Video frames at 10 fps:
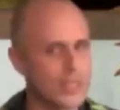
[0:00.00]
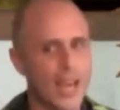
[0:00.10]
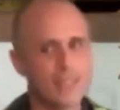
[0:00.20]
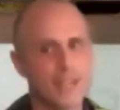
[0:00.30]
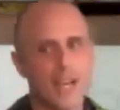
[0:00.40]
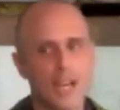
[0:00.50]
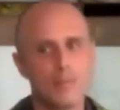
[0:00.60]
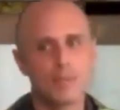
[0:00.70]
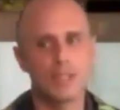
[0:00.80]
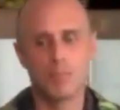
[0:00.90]
at
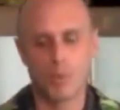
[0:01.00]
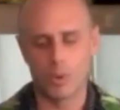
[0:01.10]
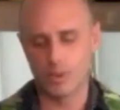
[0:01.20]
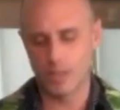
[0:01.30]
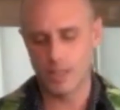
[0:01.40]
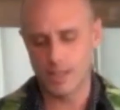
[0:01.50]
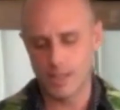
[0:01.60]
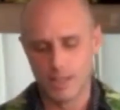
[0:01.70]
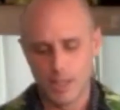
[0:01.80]
times importantly,